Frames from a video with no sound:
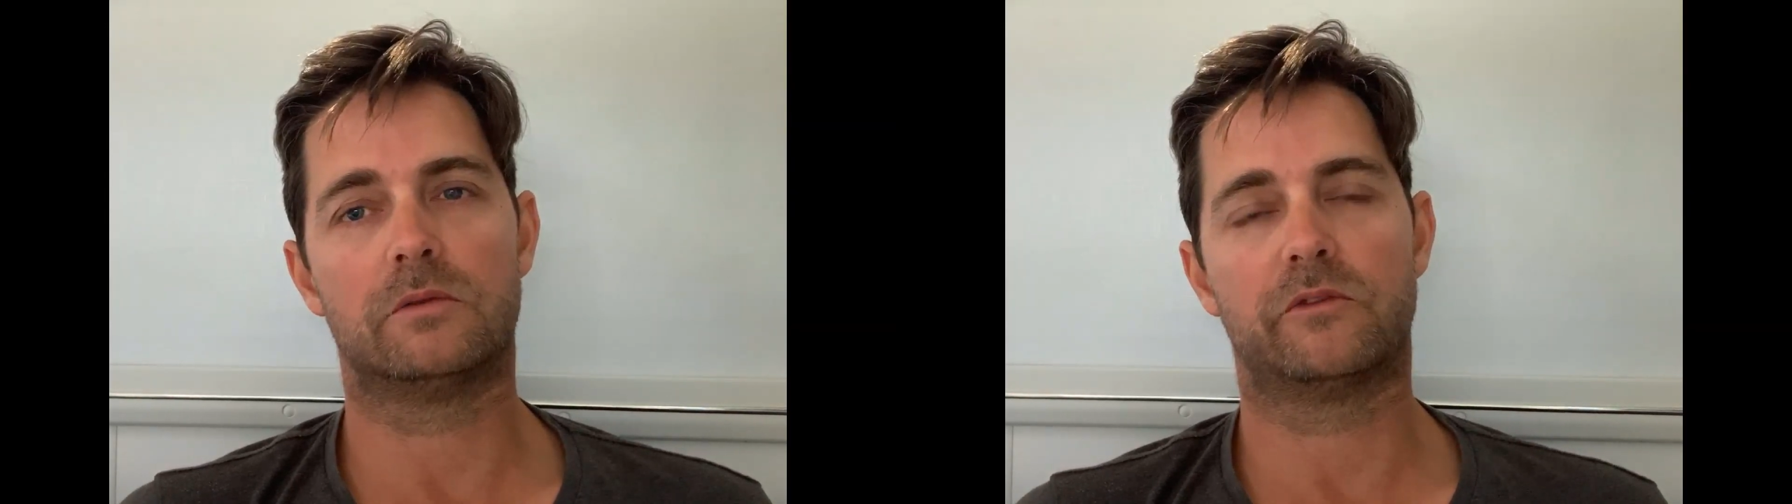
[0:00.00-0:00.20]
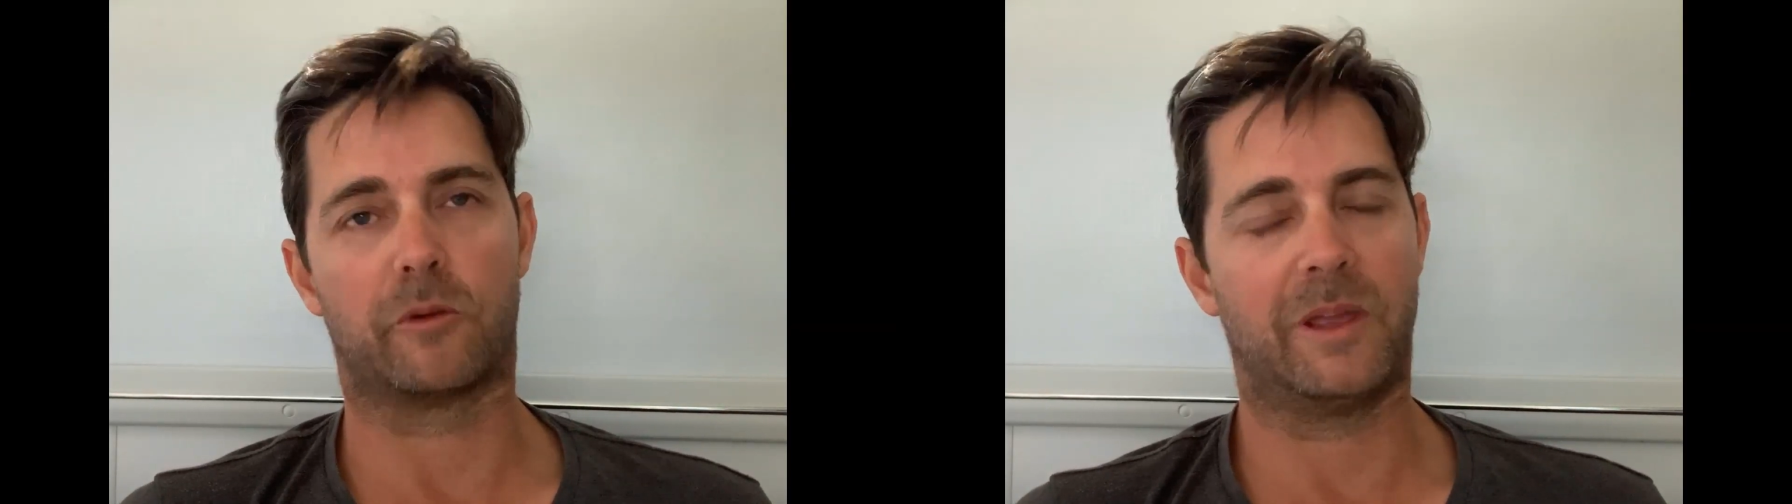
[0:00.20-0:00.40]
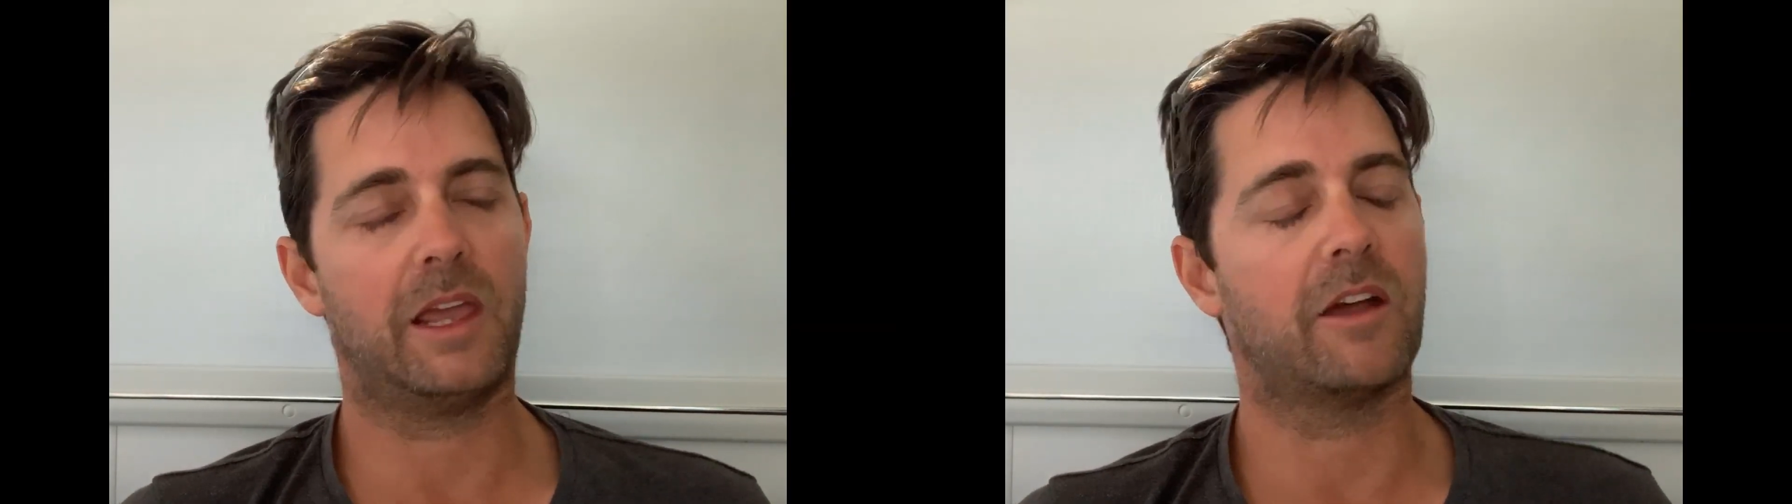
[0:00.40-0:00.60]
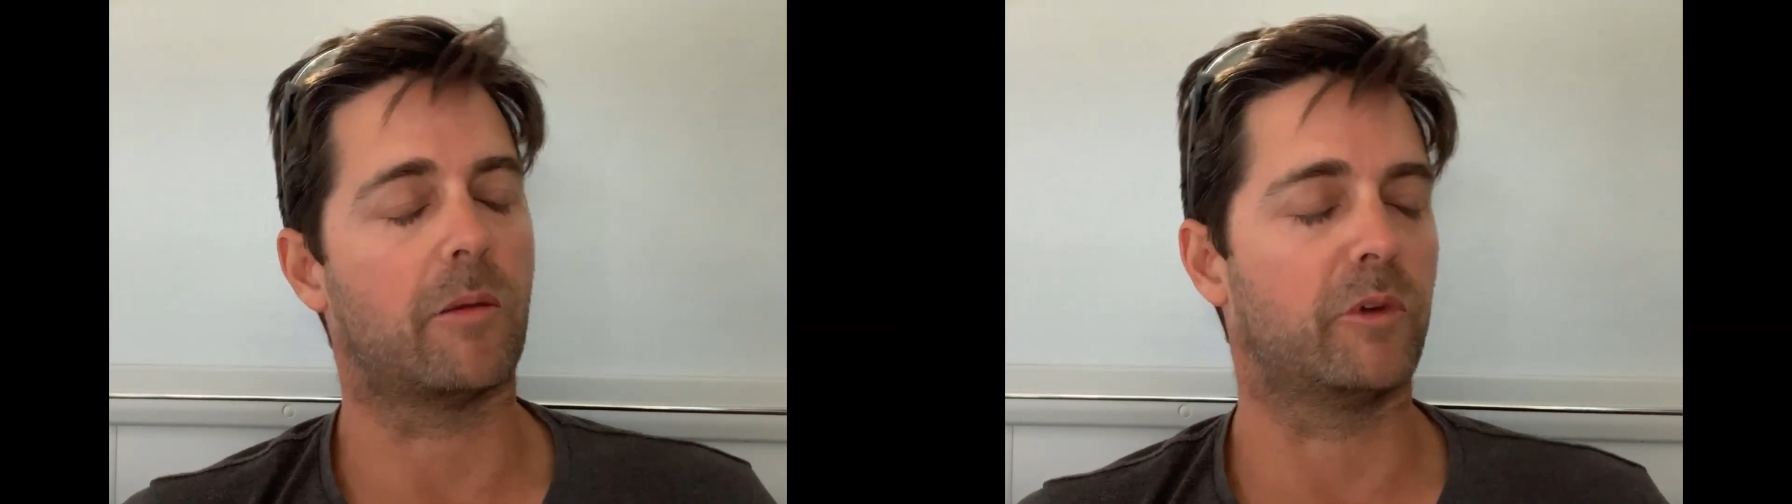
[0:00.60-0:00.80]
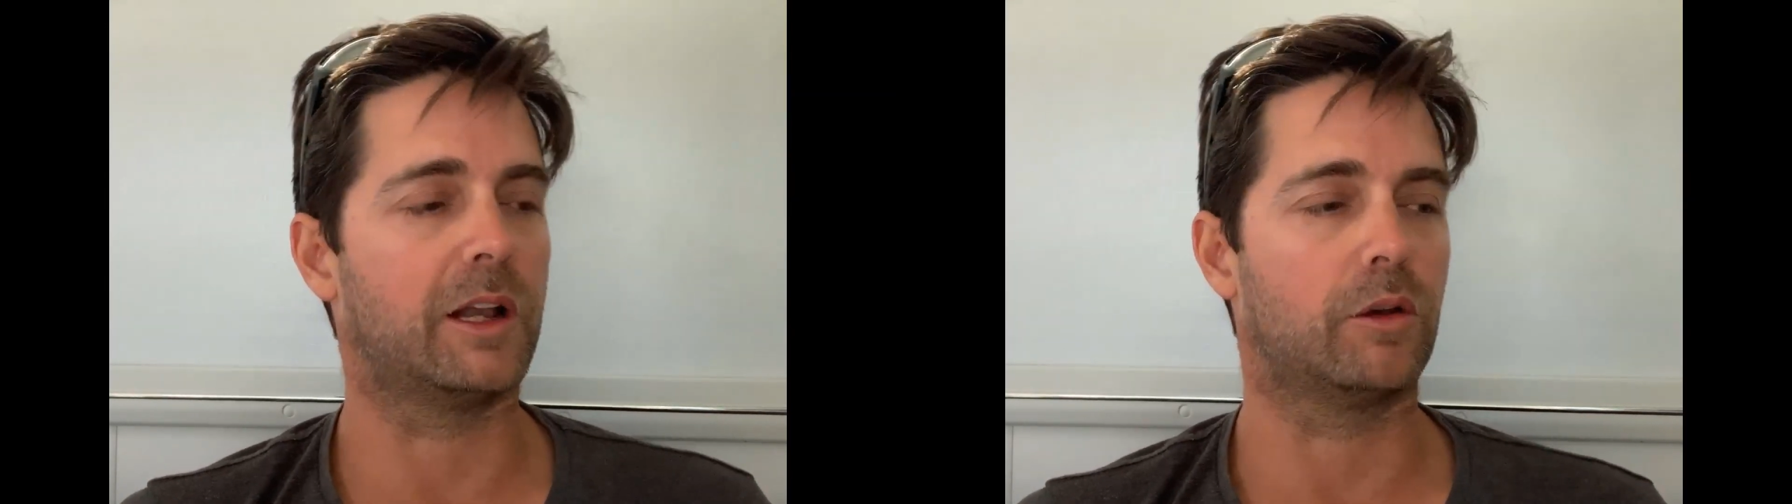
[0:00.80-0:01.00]
from here
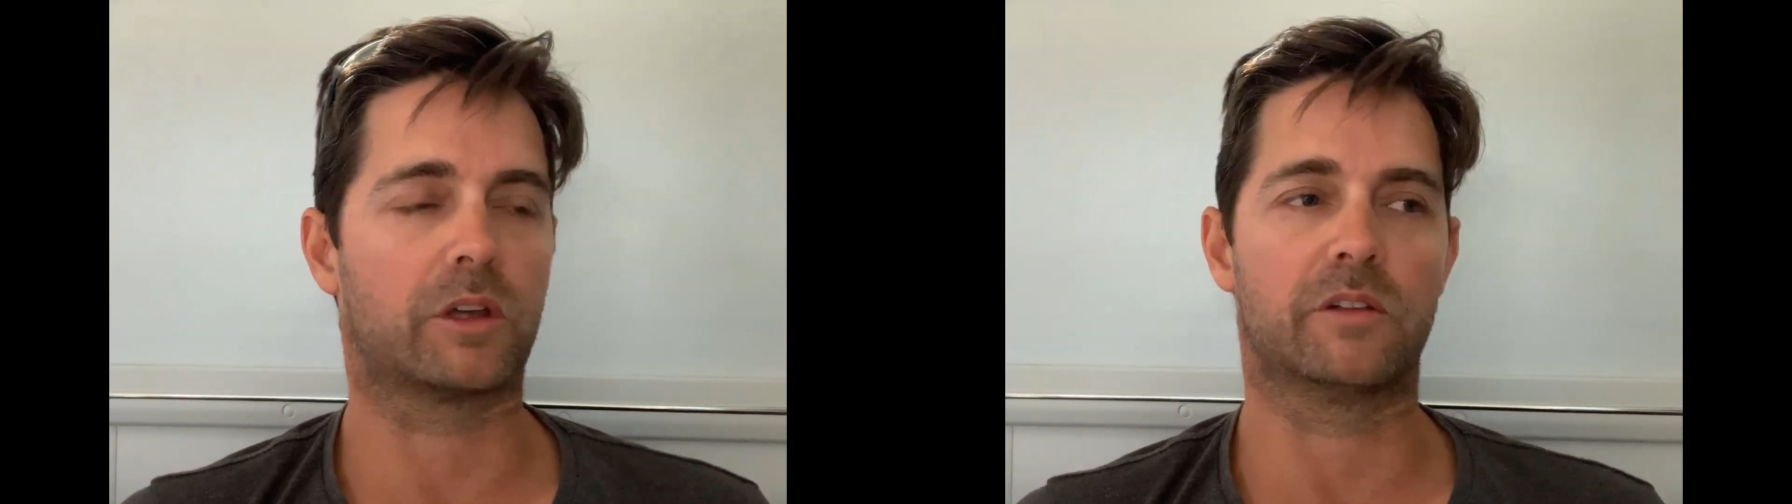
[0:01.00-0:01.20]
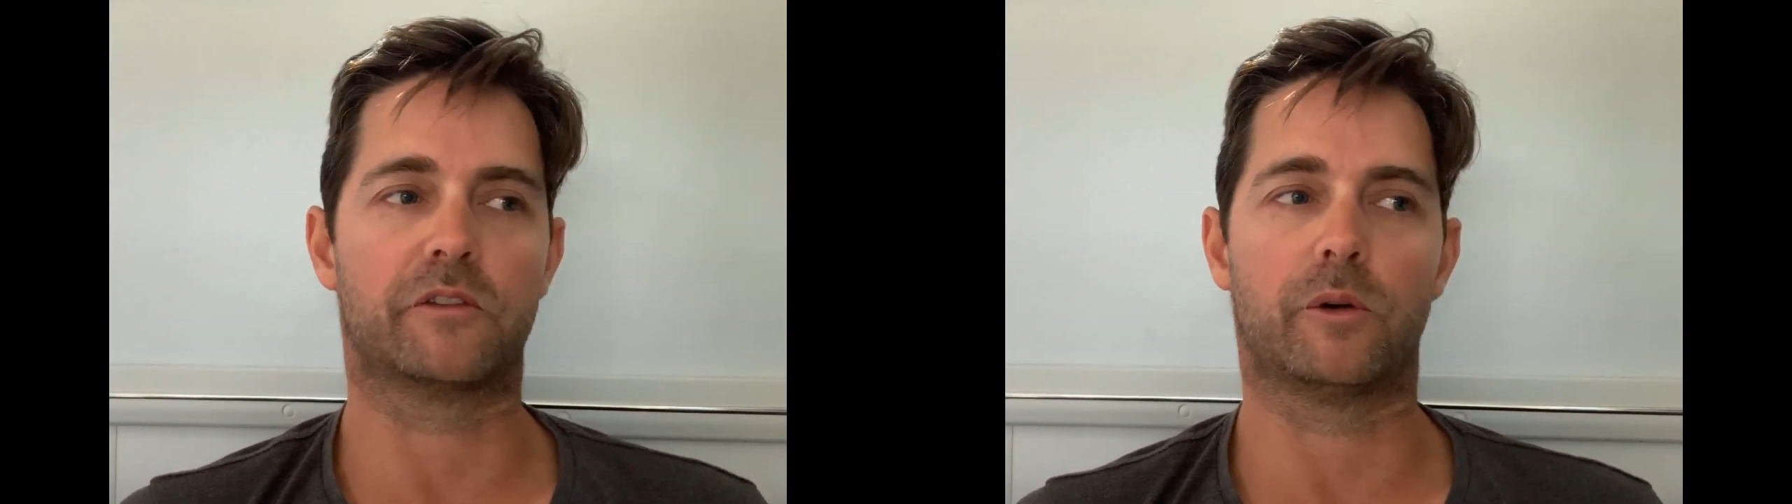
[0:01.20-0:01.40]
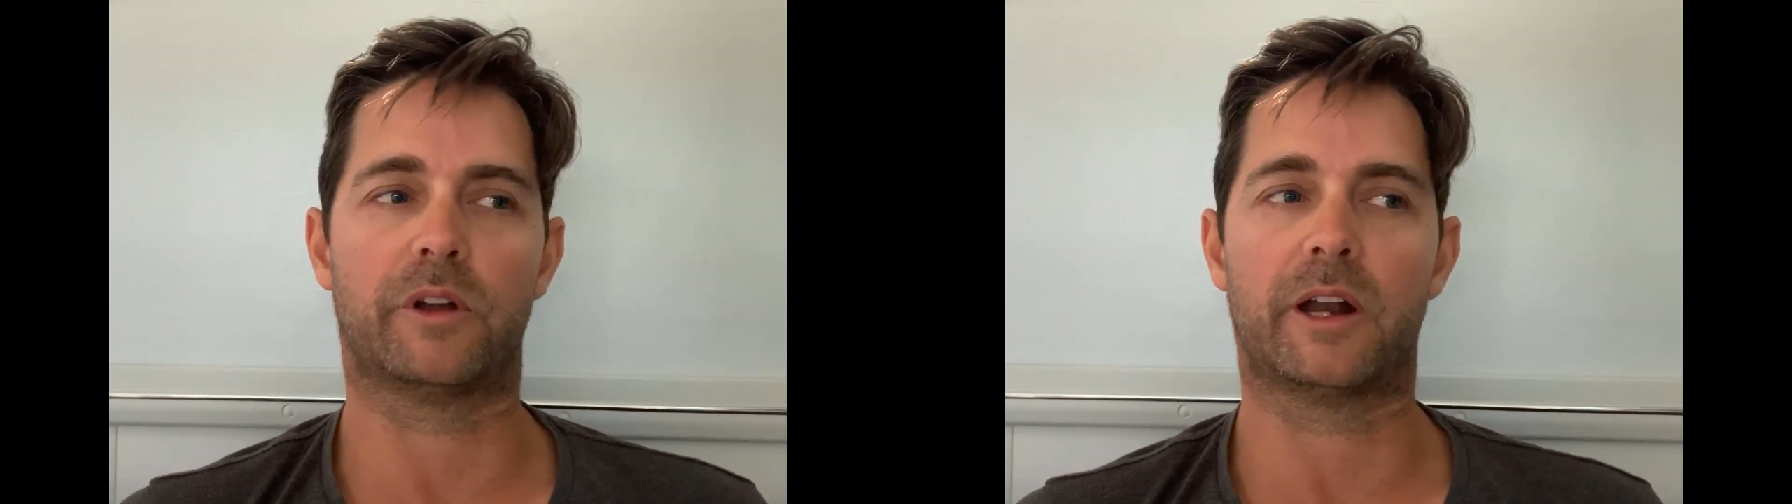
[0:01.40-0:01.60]
I'm really looking forward,